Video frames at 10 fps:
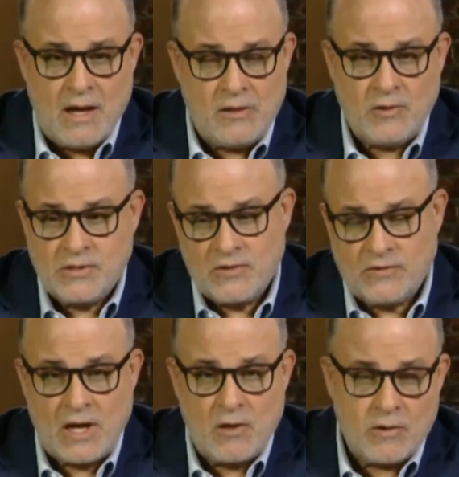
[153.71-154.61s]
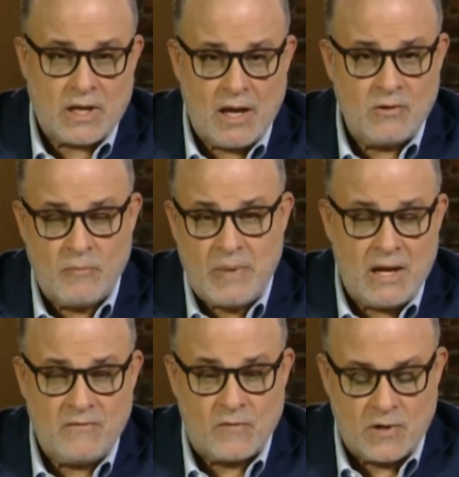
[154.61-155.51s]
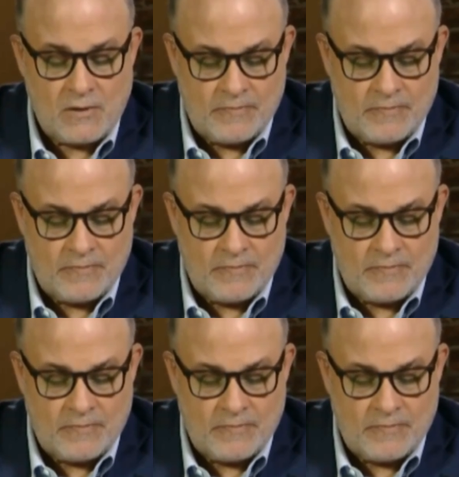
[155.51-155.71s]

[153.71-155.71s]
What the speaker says: and they'll just say, okay, they're paid for.